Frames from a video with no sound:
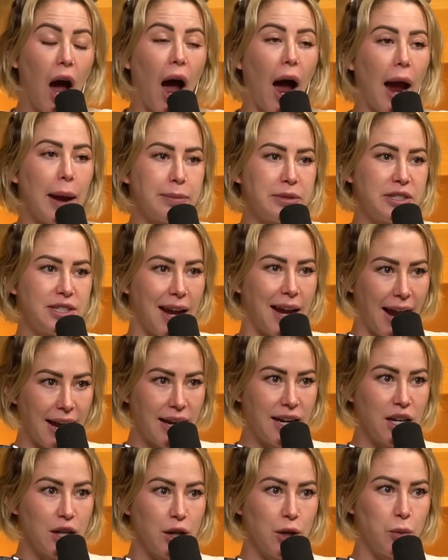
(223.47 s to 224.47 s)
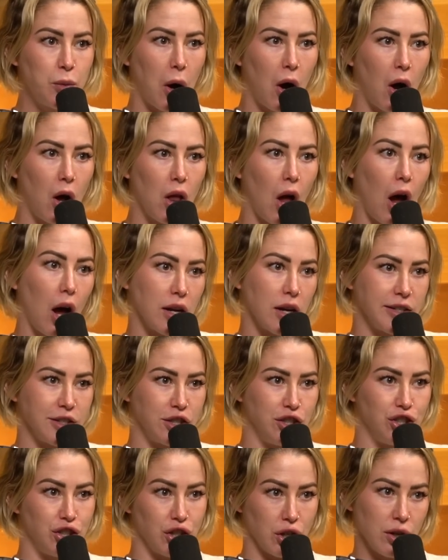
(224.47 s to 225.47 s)
I'm taking you all on a
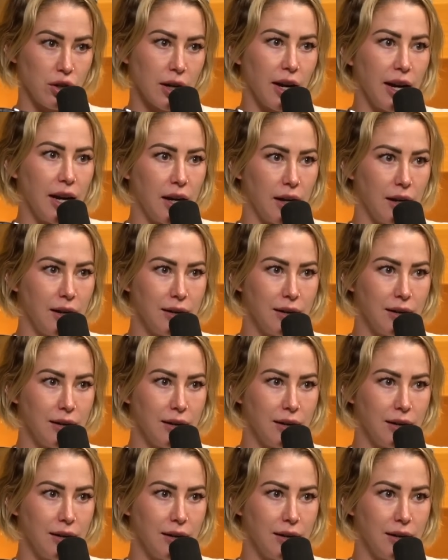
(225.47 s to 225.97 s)
journey.